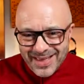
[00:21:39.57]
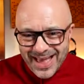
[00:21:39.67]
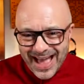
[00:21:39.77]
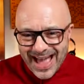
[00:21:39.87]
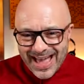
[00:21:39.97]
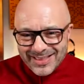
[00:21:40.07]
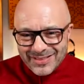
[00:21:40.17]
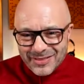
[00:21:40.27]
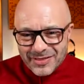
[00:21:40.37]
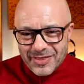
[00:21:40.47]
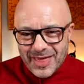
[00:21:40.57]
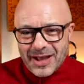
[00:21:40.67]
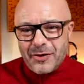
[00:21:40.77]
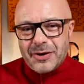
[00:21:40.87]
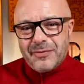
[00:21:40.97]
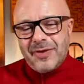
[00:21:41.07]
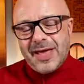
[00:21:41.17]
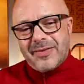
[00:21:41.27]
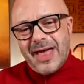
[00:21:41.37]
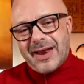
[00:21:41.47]
and that kind of
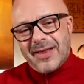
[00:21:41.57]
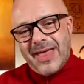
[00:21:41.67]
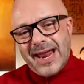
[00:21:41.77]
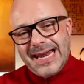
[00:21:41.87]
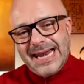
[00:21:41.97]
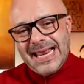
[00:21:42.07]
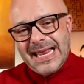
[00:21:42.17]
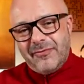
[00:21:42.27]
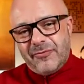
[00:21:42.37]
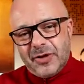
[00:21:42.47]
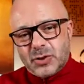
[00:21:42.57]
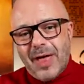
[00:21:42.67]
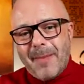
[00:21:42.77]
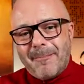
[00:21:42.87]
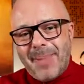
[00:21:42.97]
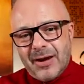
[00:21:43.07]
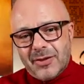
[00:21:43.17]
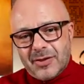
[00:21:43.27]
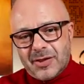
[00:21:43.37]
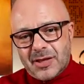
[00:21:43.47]
thing, that leverage or that
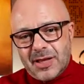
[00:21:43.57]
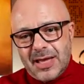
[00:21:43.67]
balance